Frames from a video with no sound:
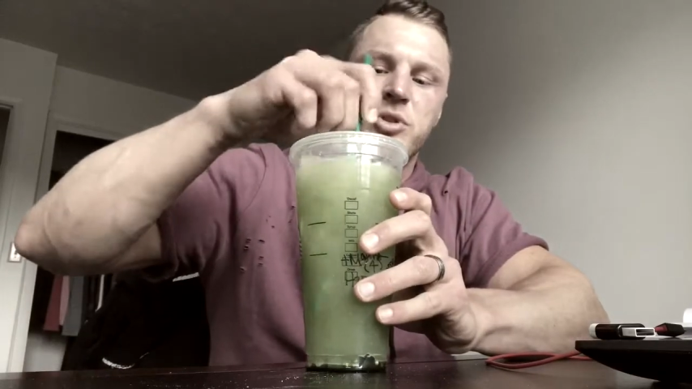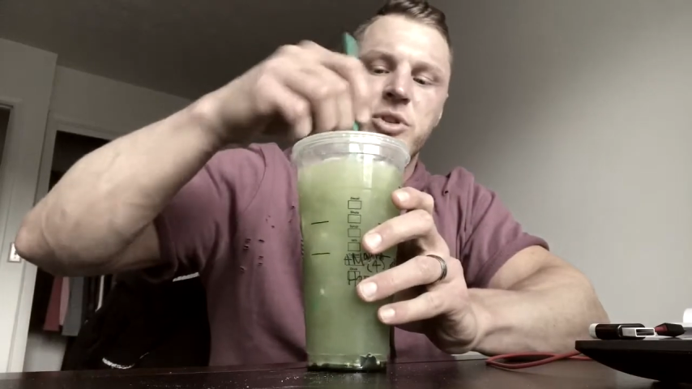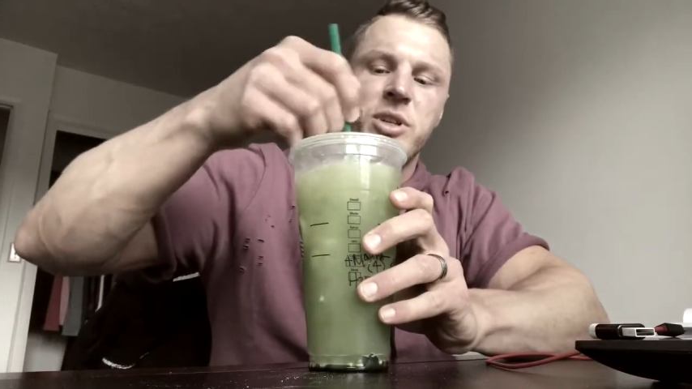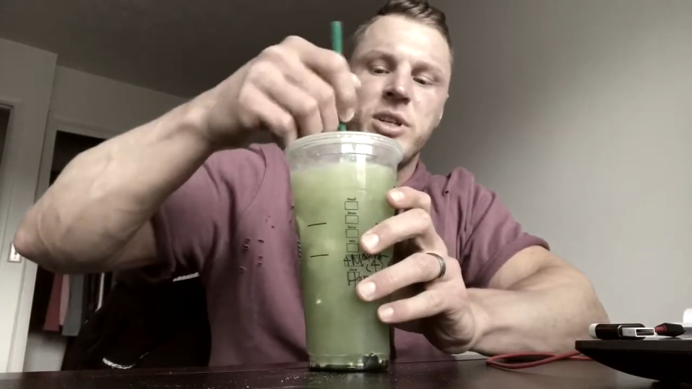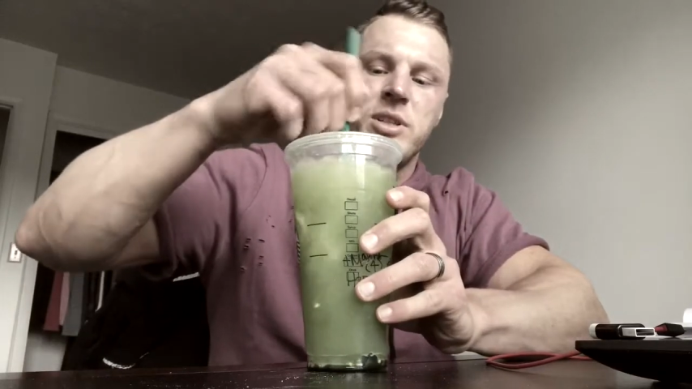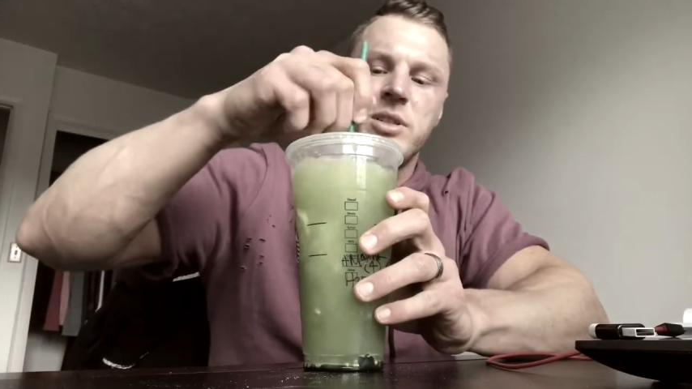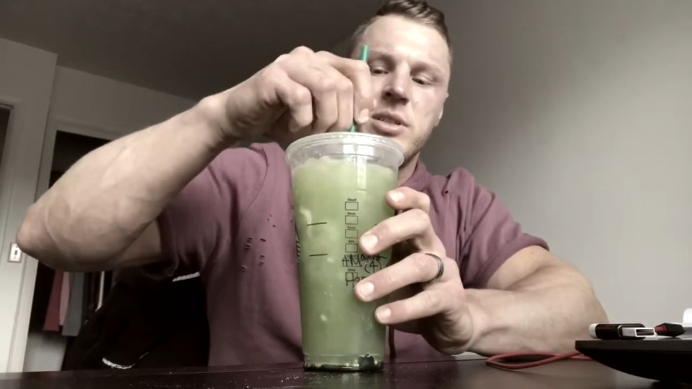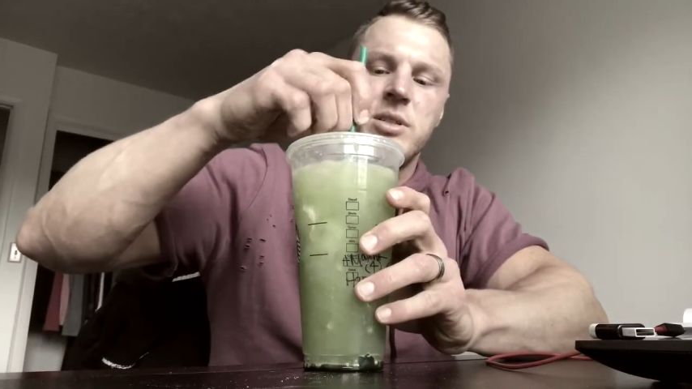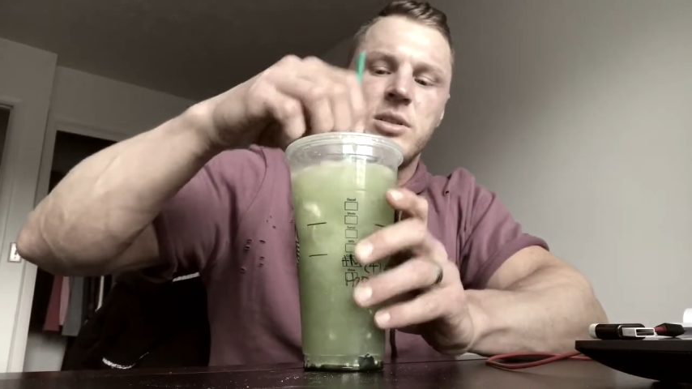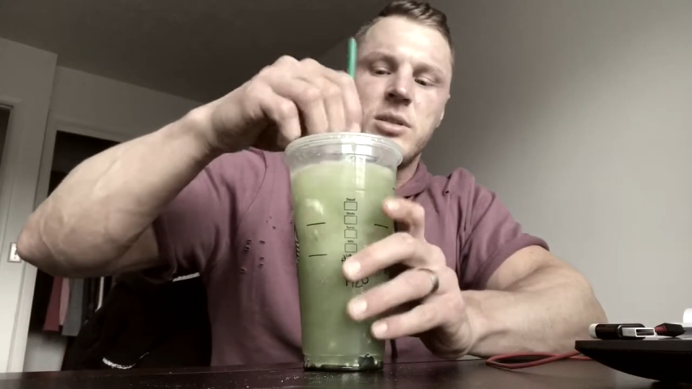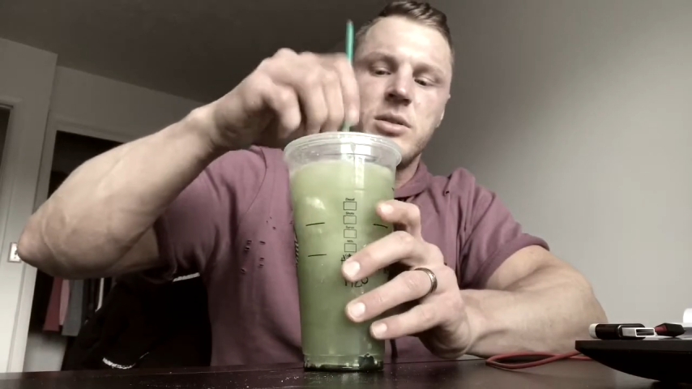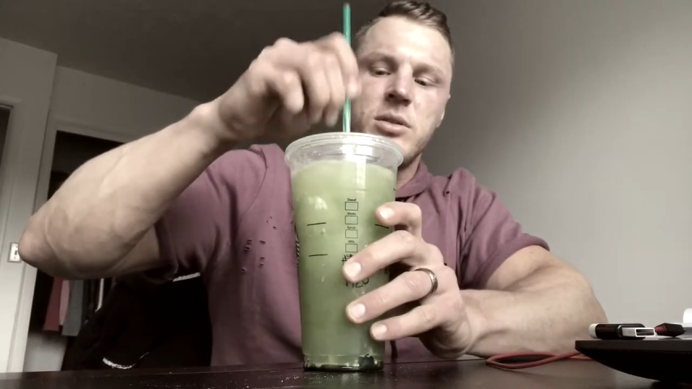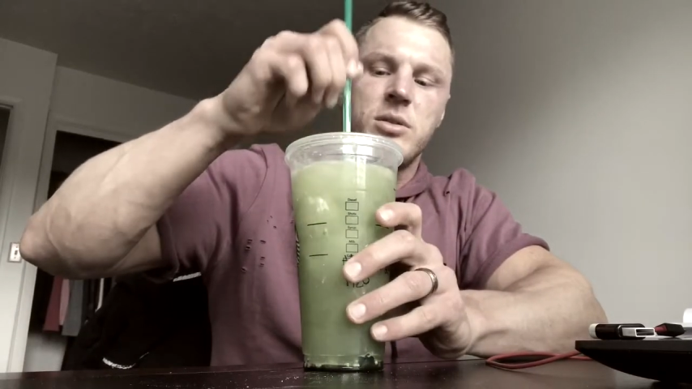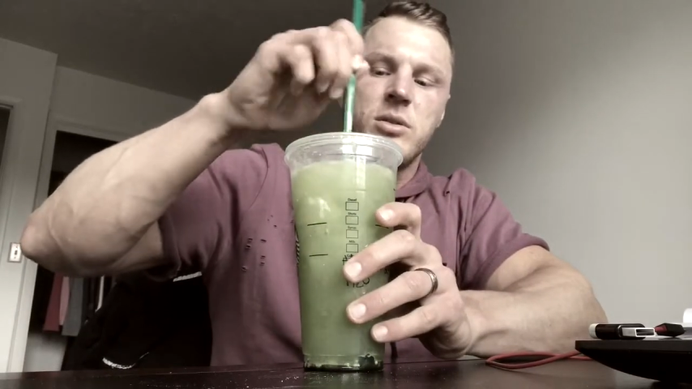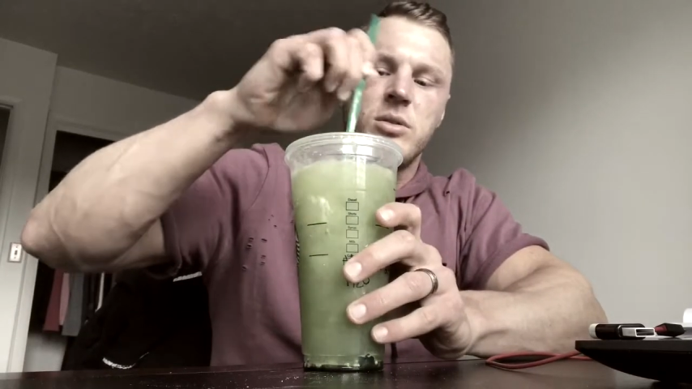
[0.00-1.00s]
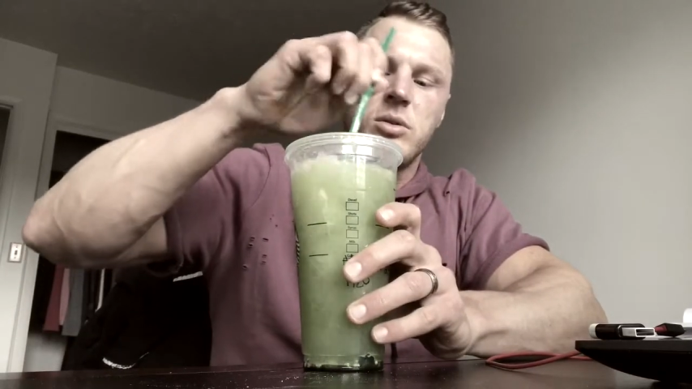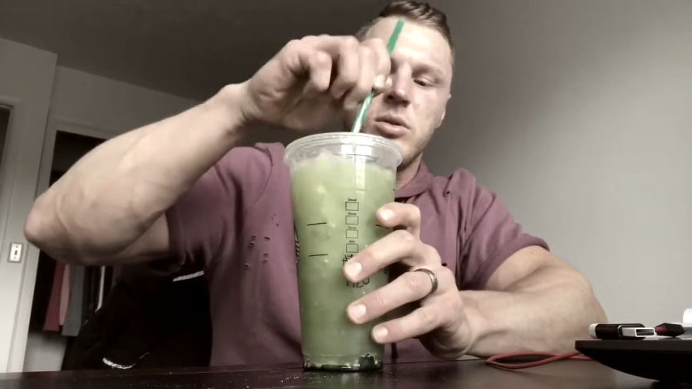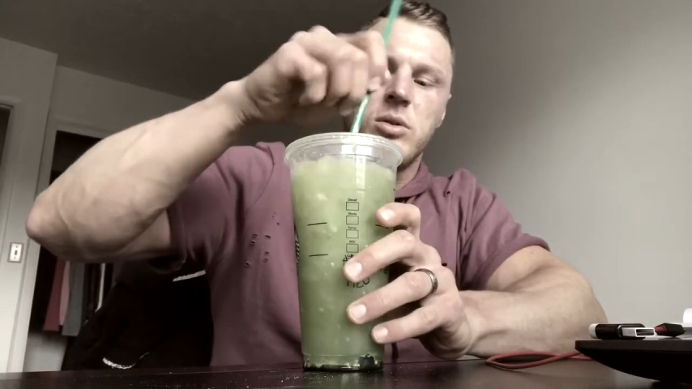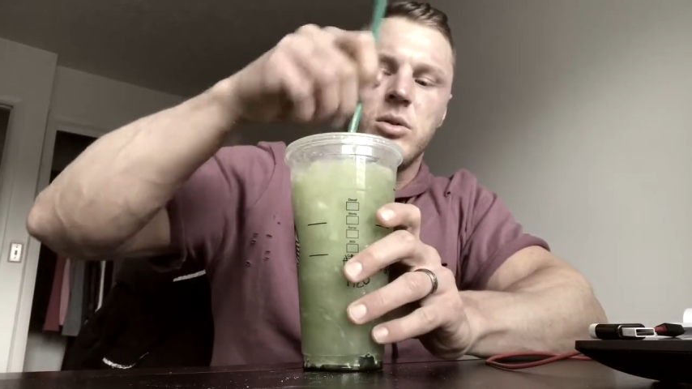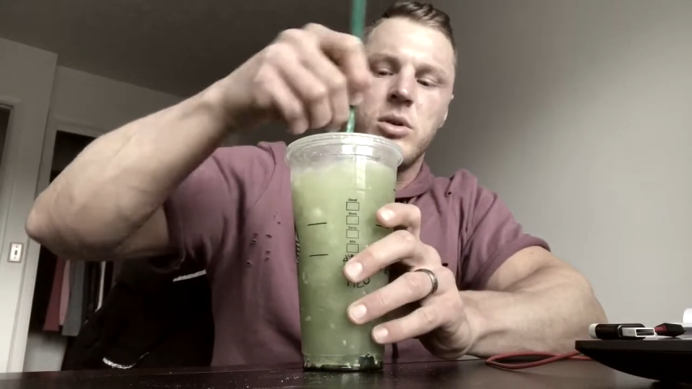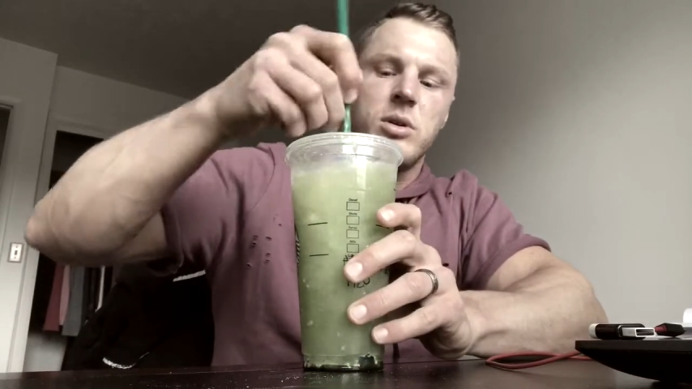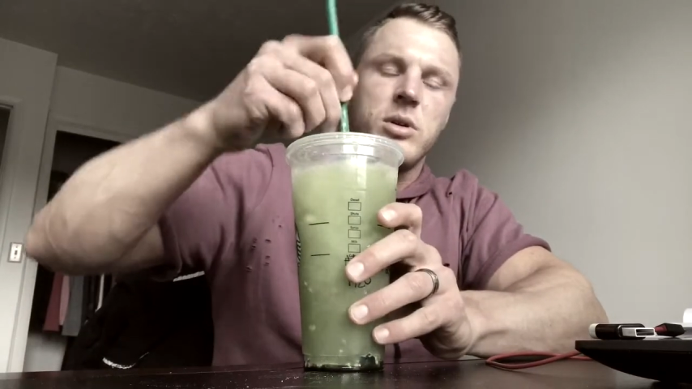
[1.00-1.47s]
treats,
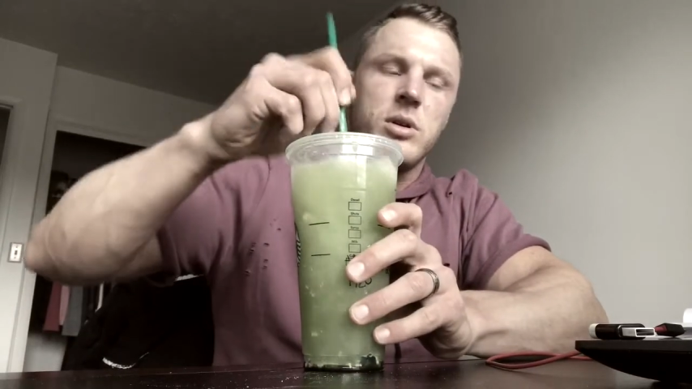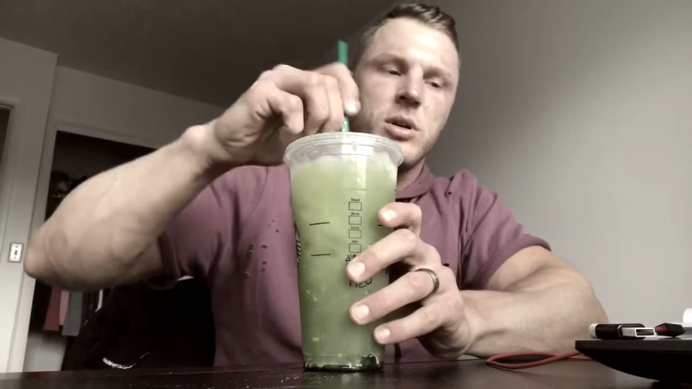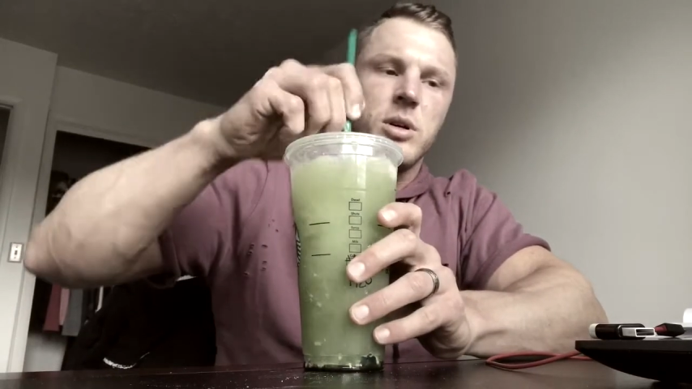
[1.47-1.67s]
or